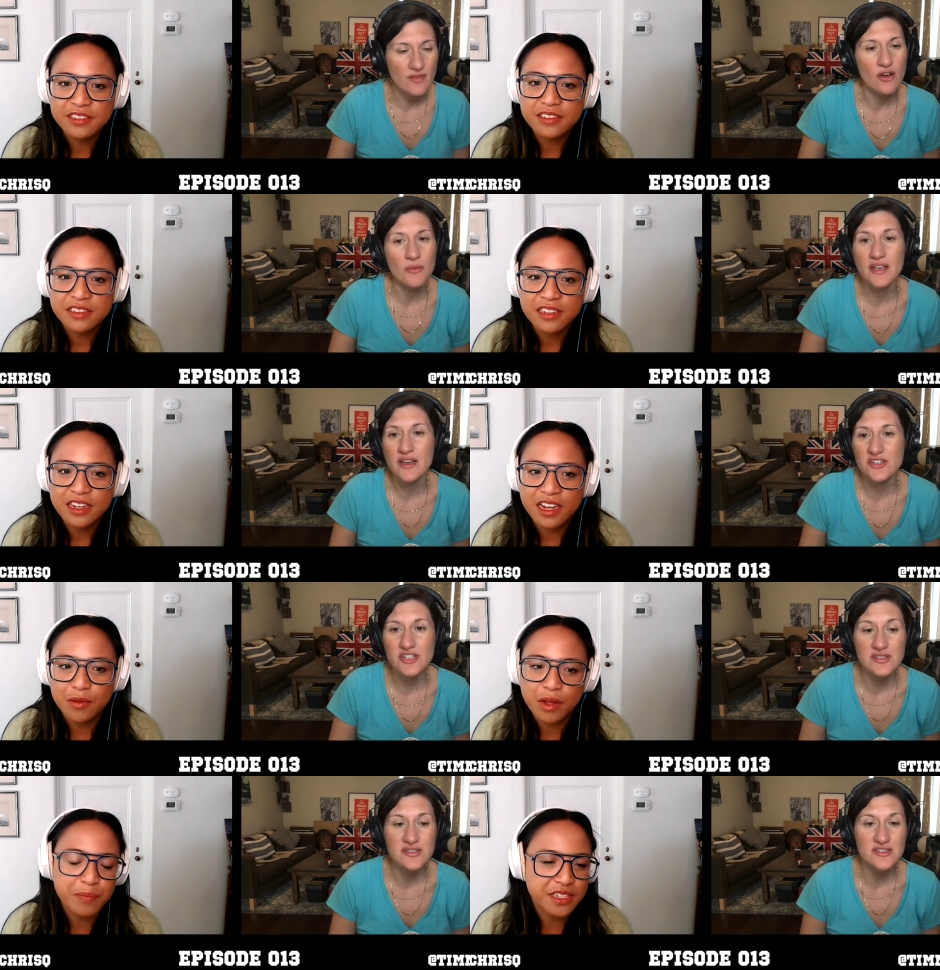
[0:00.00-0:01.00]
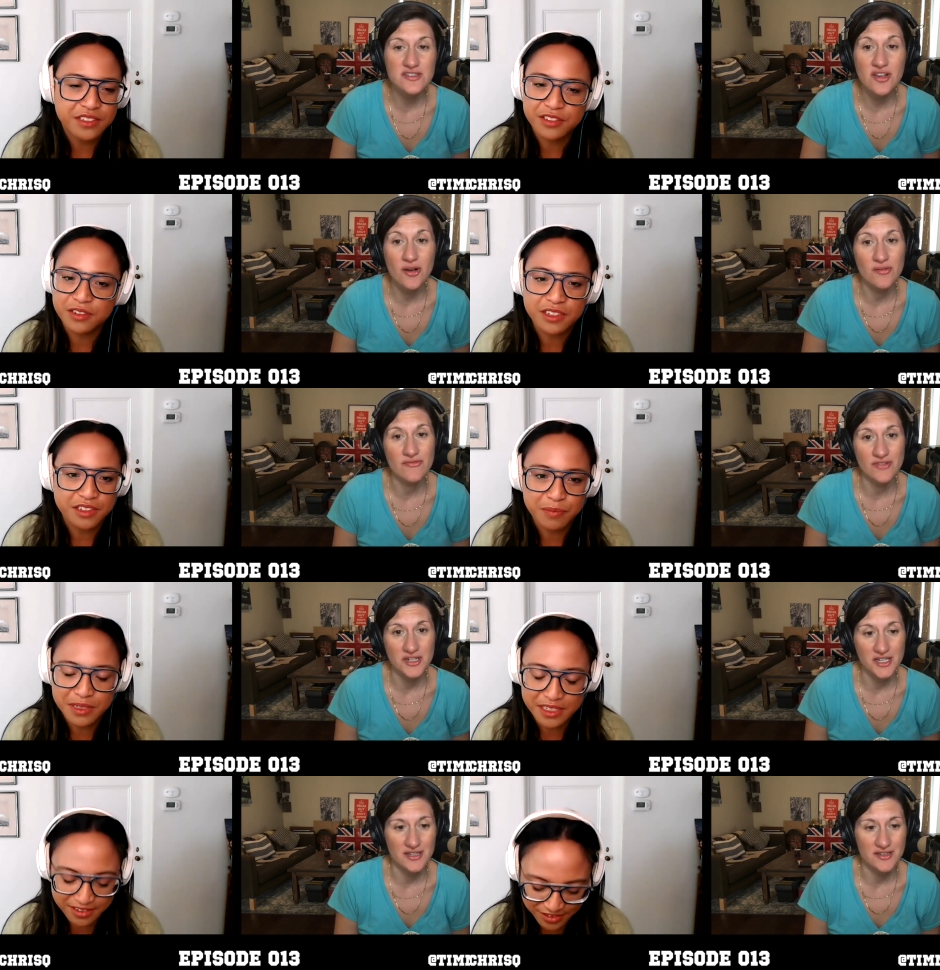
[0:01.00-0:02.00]
Speaker 1: Oh my gosh! Uh, please, so uh,
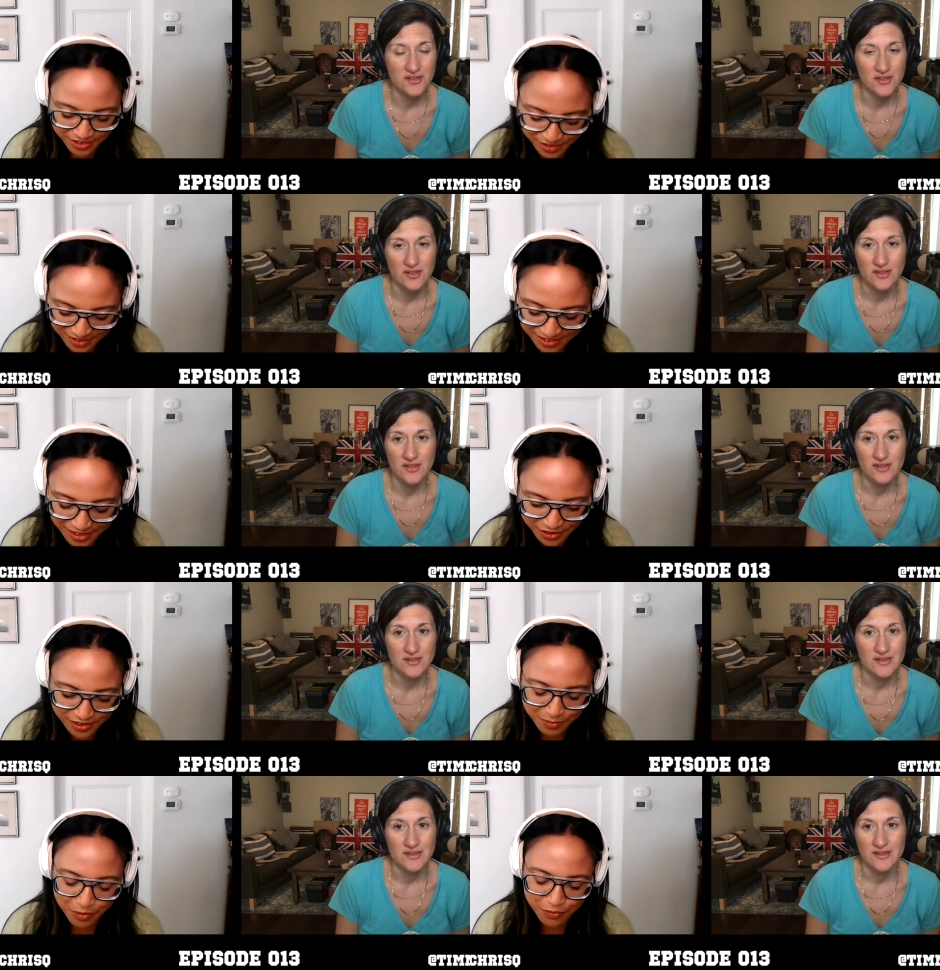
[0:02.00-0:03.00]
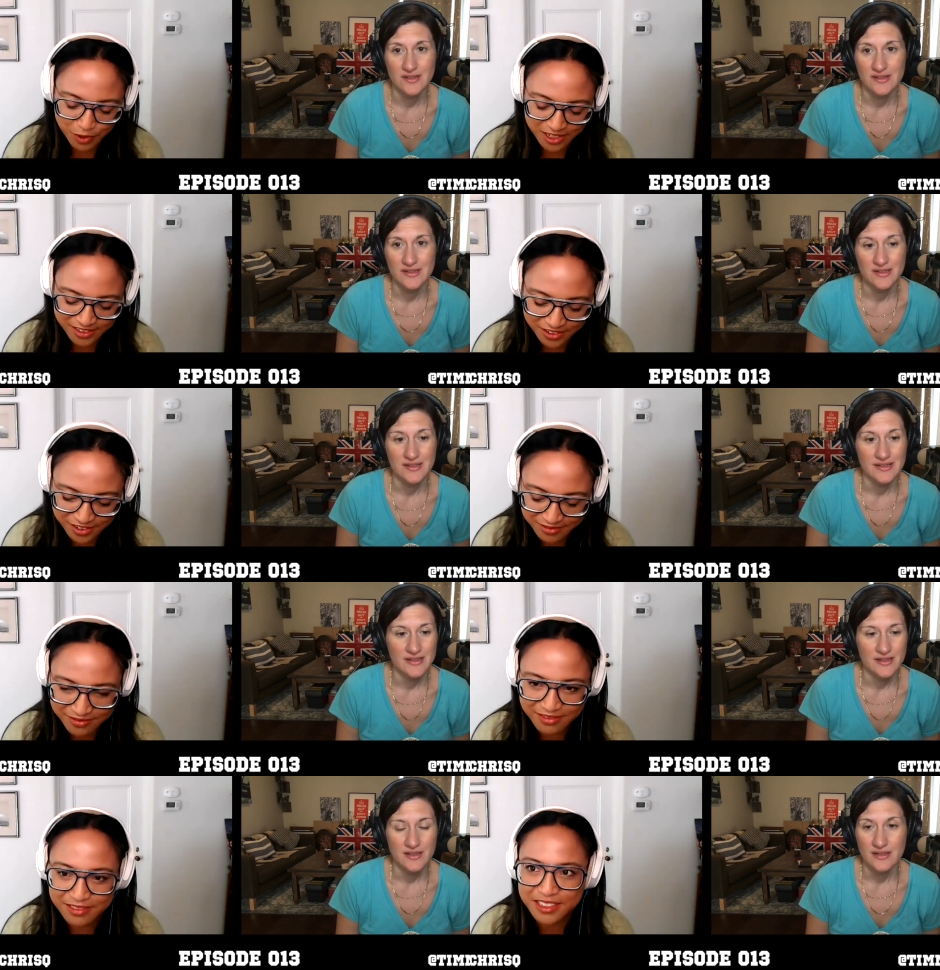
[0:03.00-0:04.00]
please, just let's just before I start
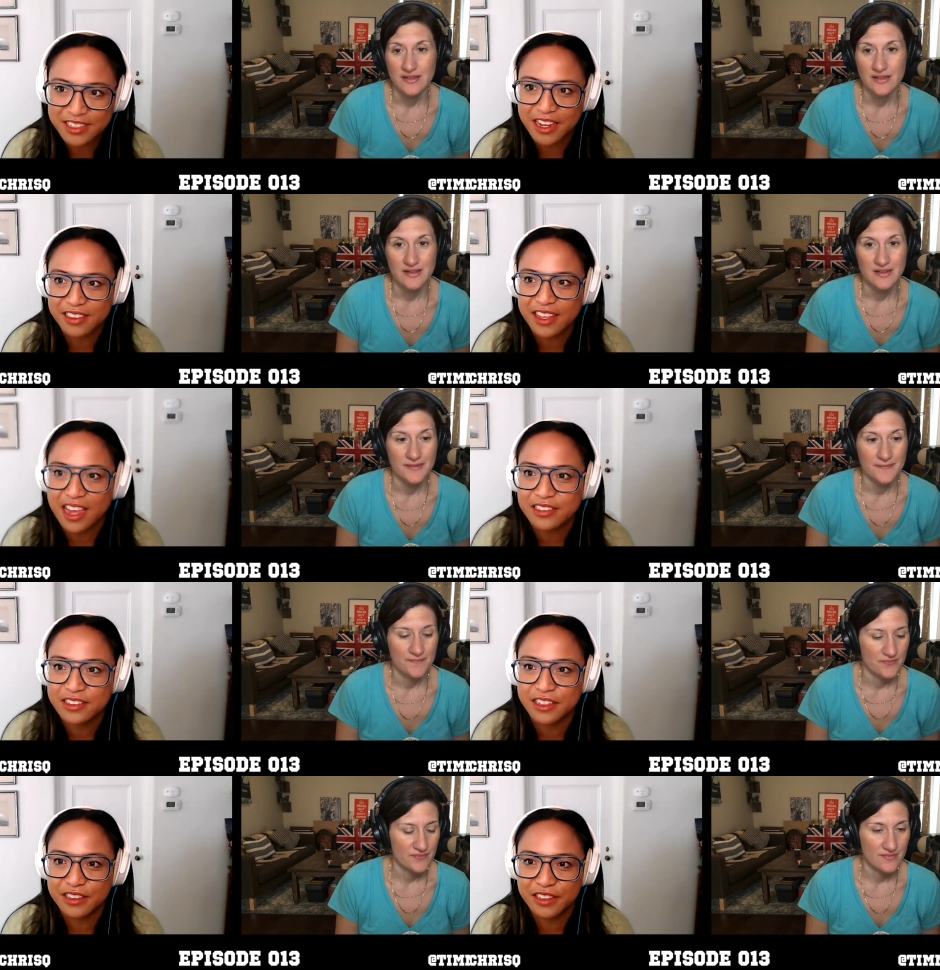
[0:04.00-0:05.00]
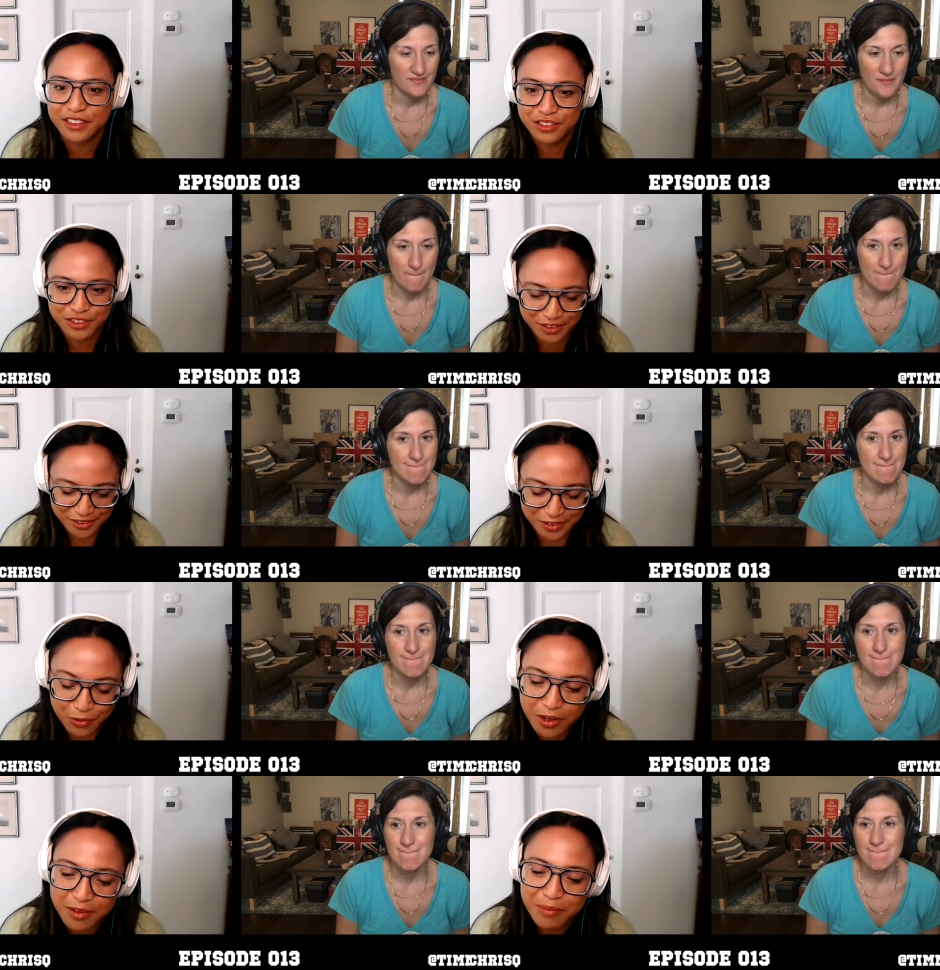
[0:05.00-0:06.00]
saying the cast, like let's just
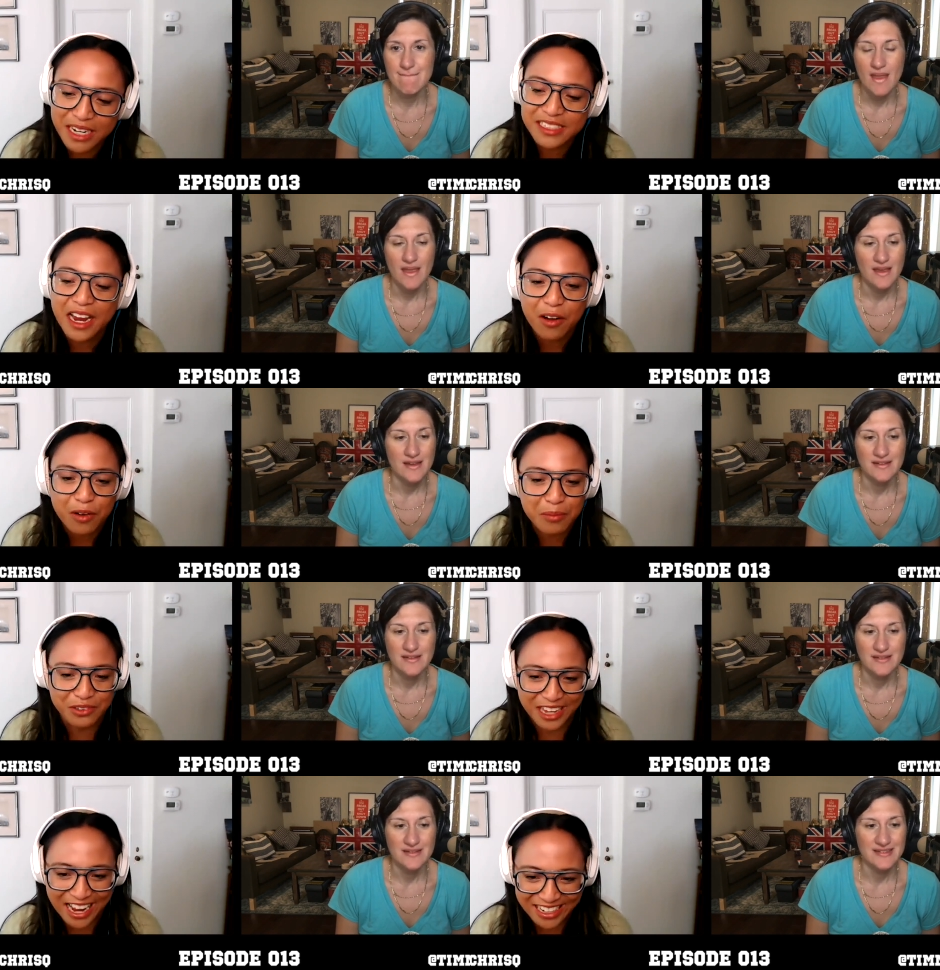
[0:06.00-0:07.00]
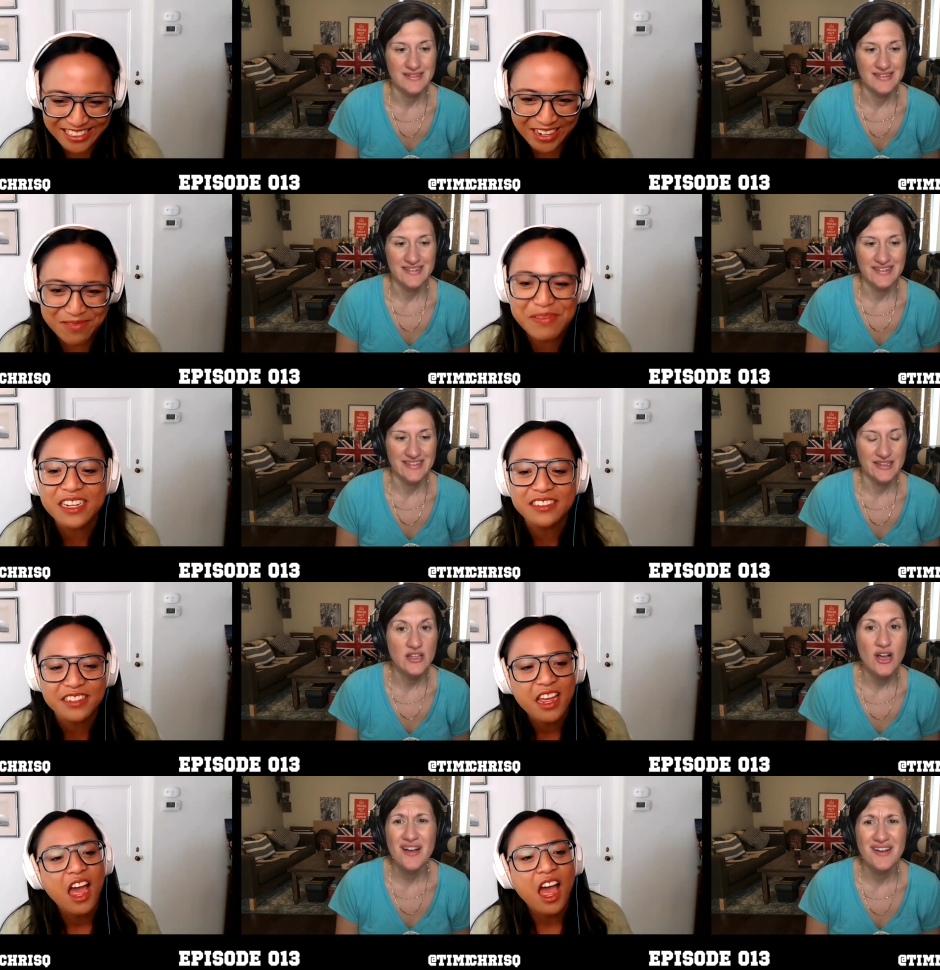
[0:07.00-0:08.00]
ignore my terrible accent because
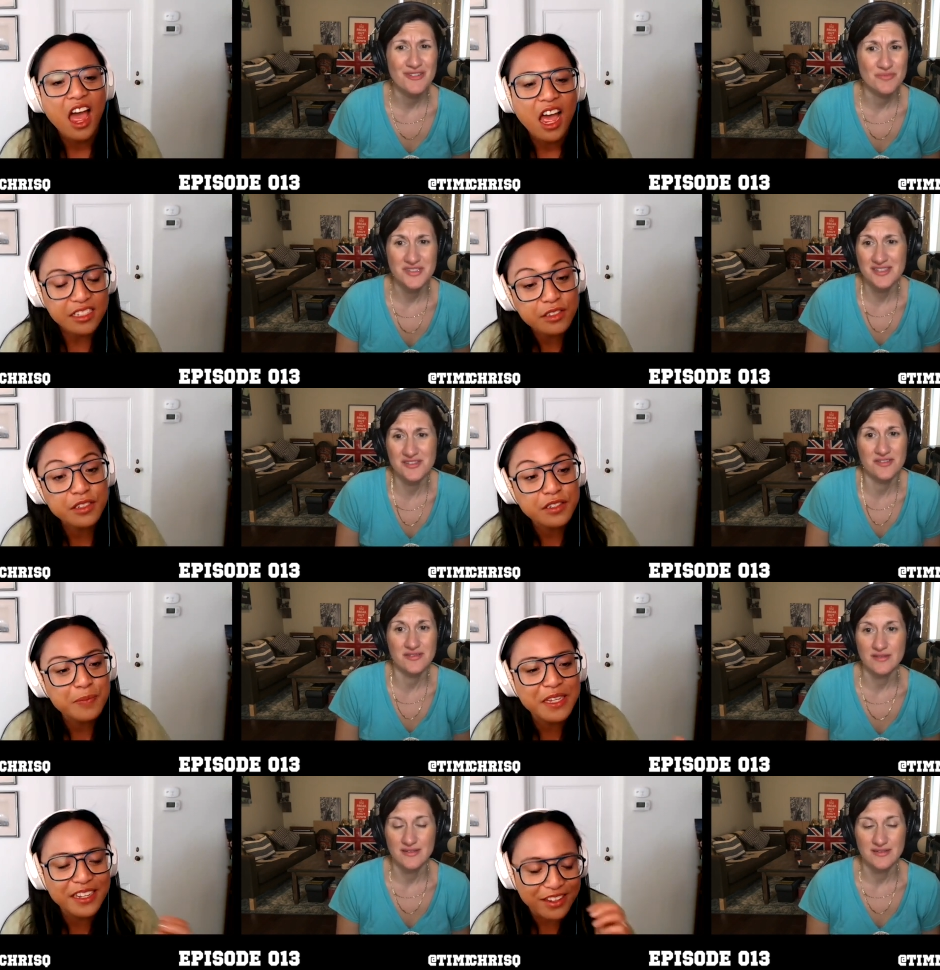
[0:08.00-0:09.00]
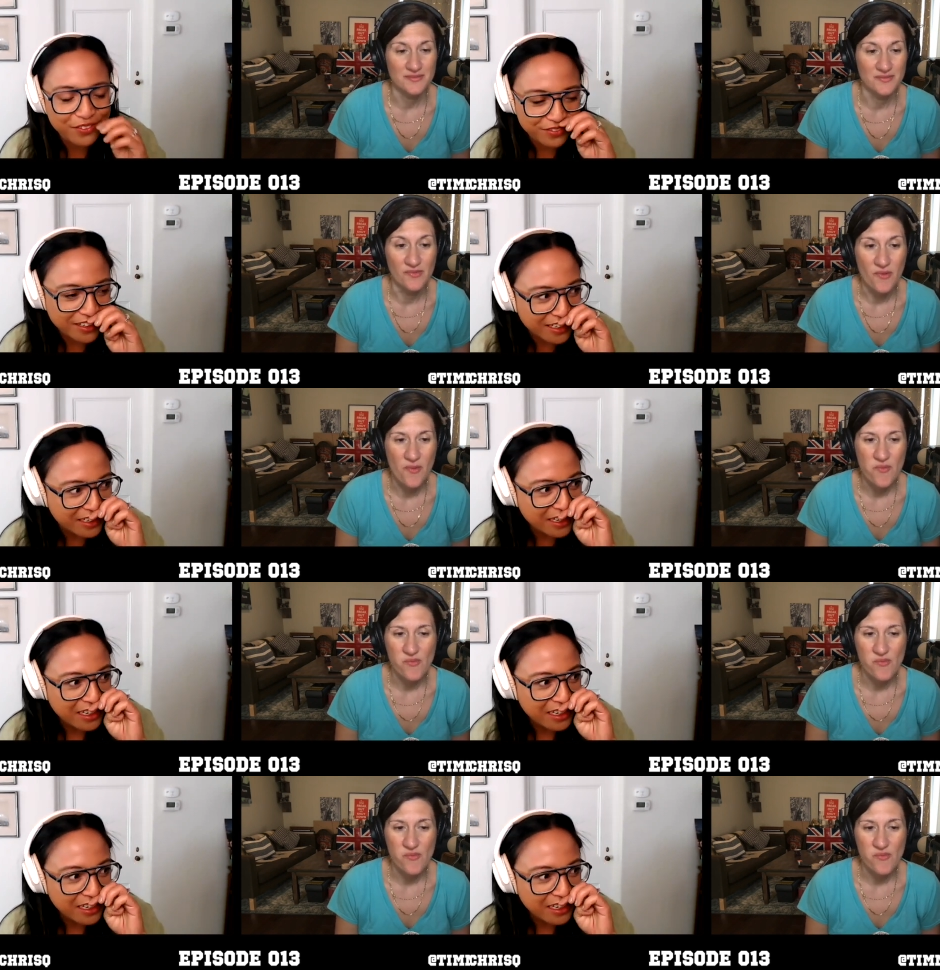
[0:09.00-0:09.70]
oh, speaking of like.